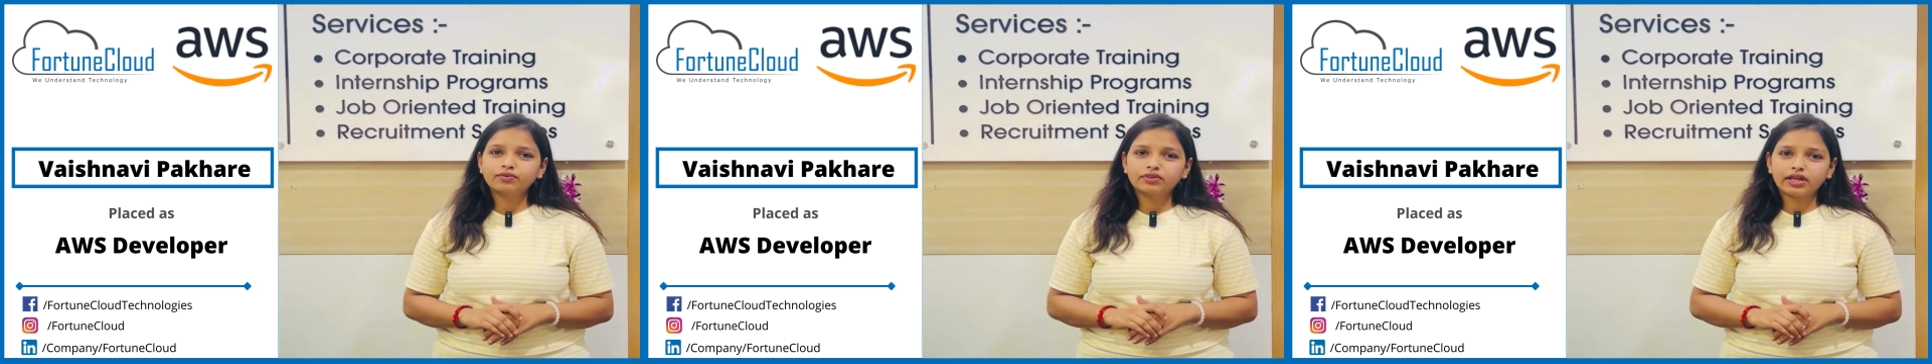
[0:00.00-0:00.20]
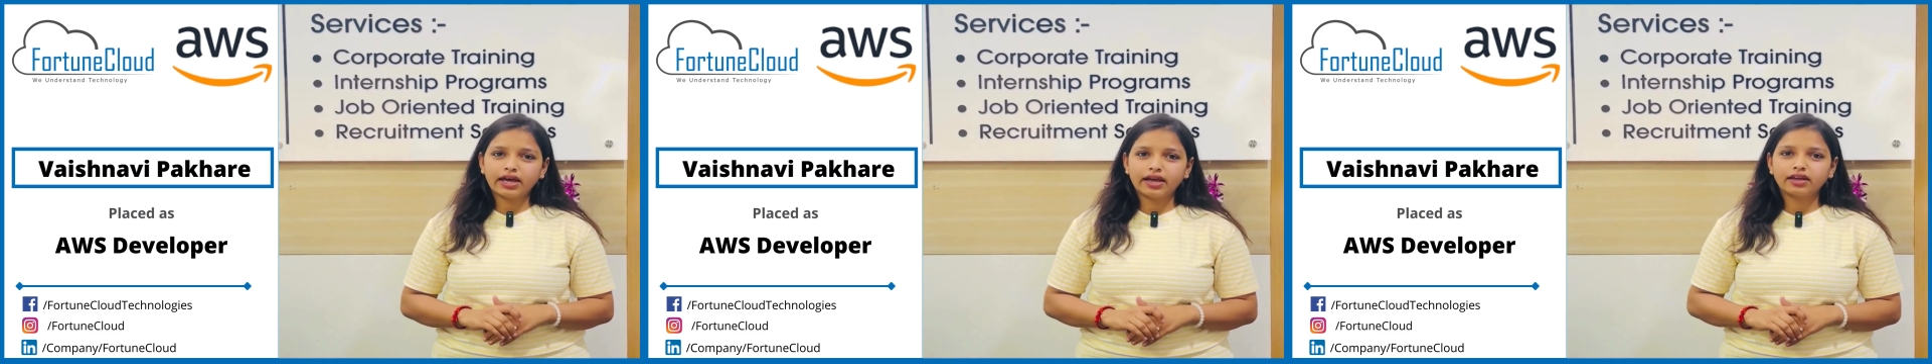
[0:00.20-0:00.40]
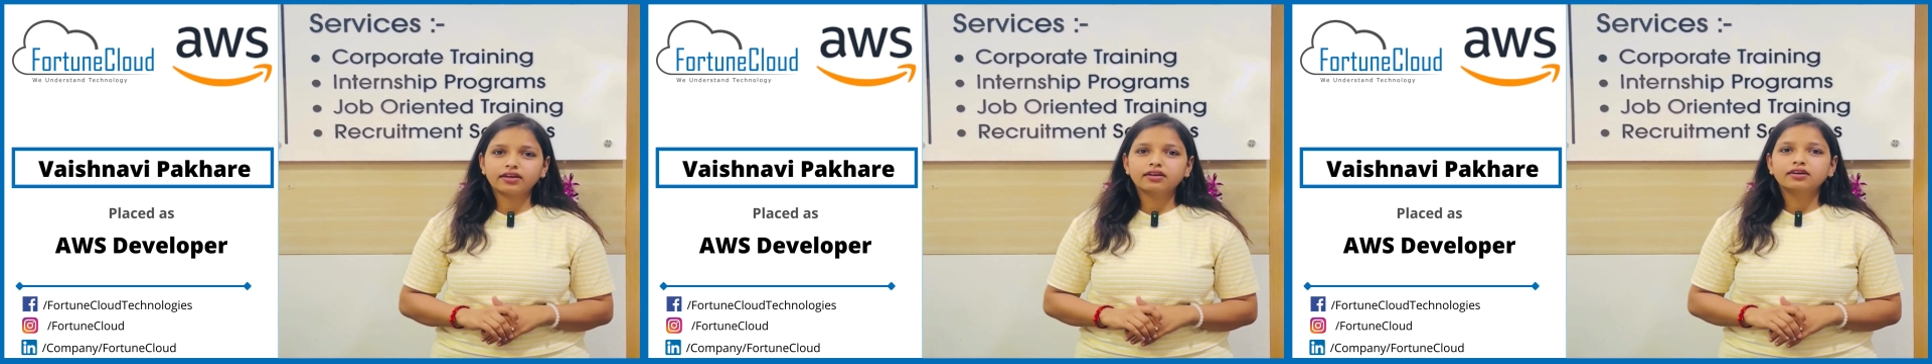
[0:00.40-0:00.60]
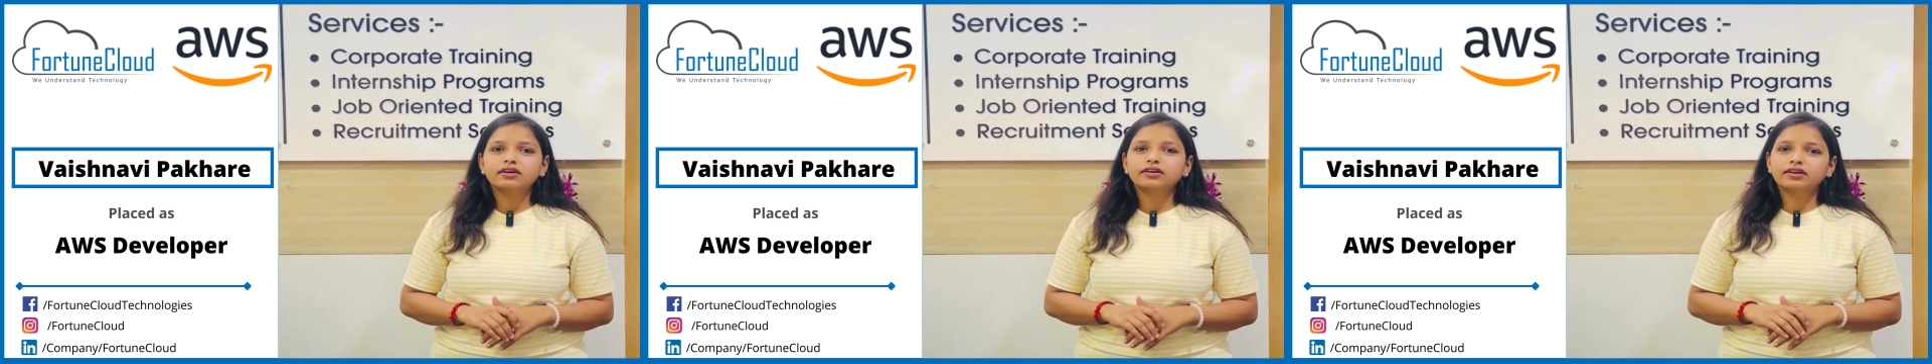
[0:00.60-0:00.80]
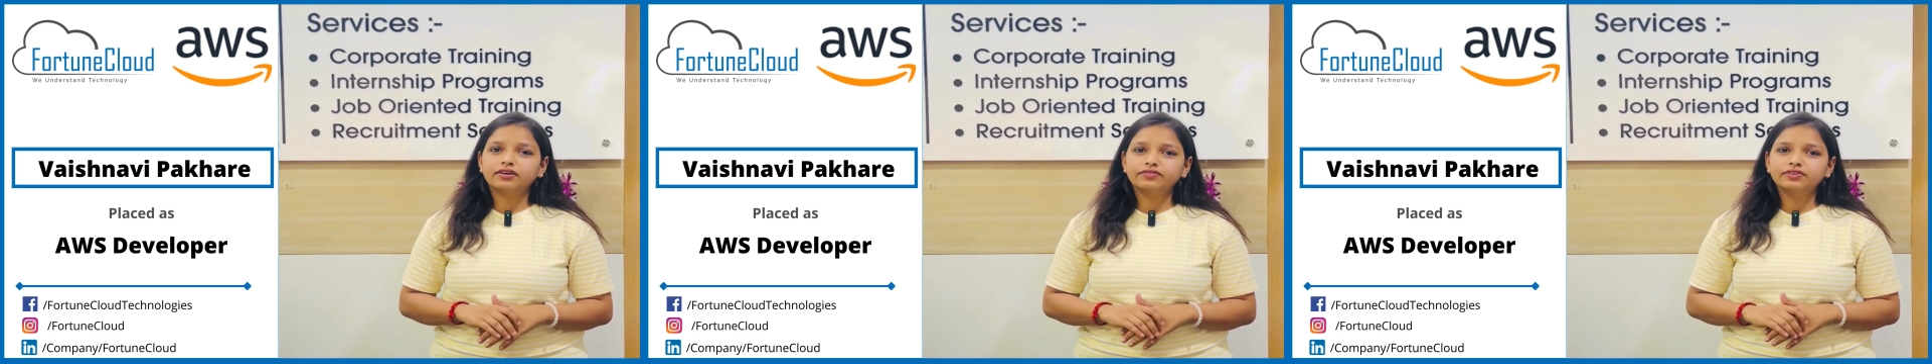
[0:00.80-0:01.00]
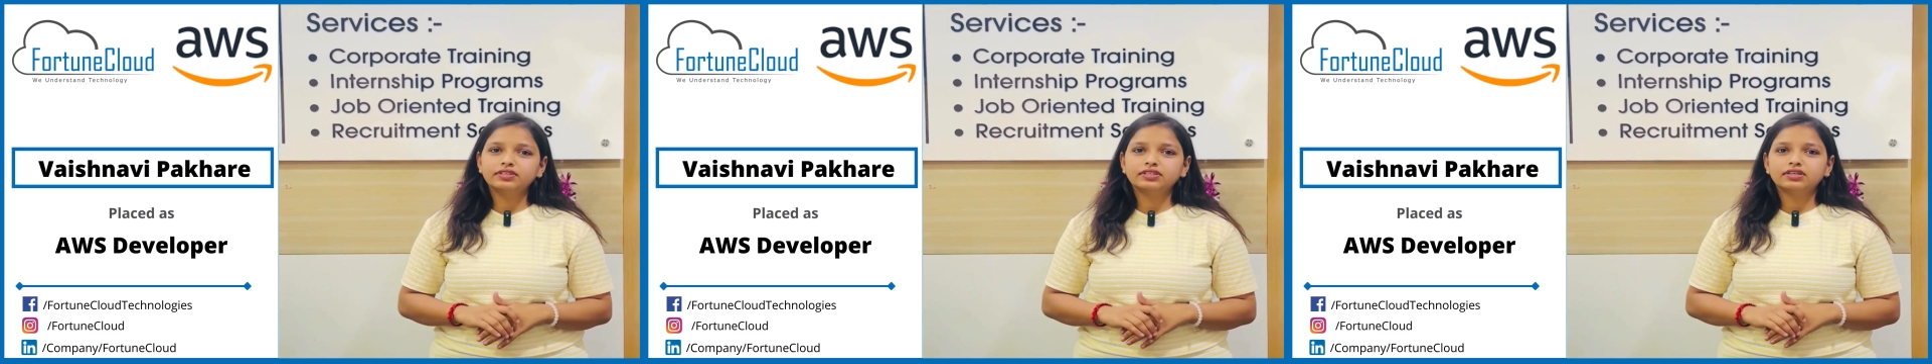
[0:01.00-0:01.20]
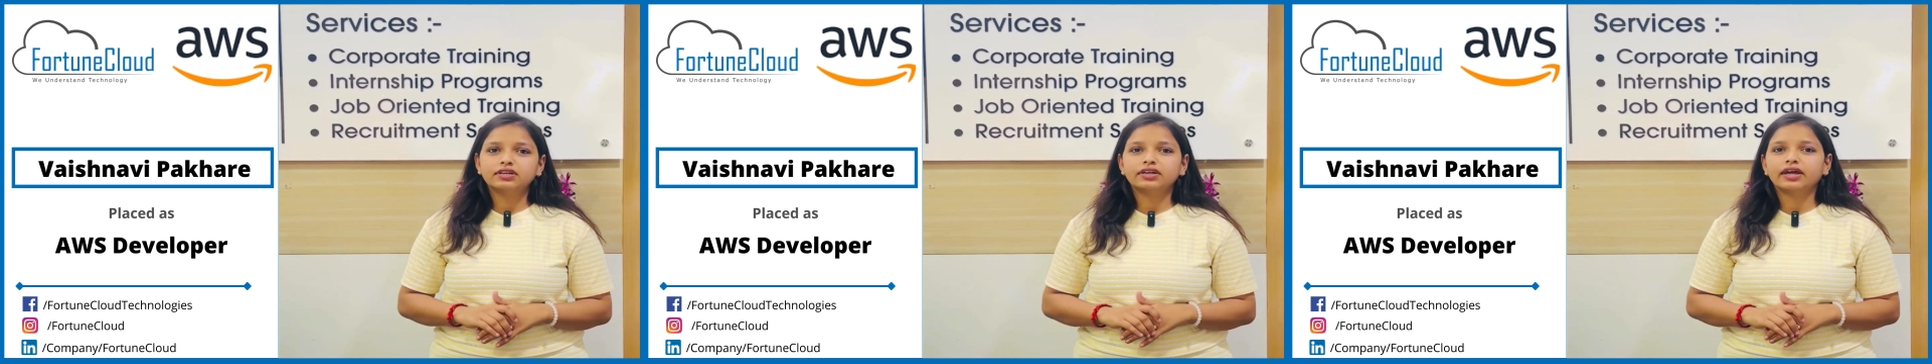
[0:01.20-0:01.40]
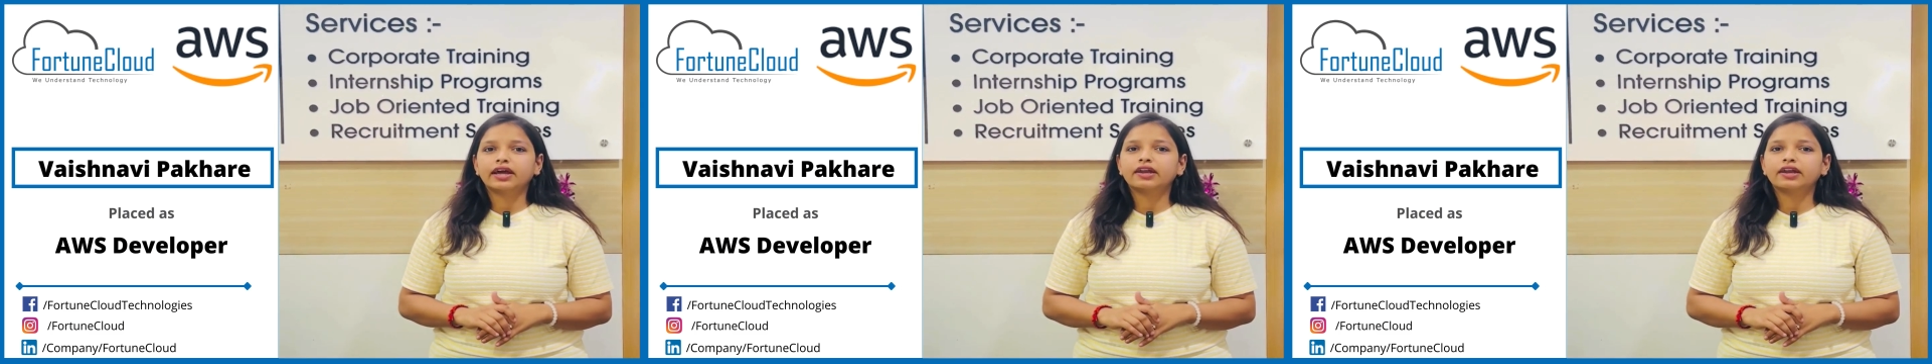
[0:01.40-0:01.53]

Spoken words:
to thank Ravi sir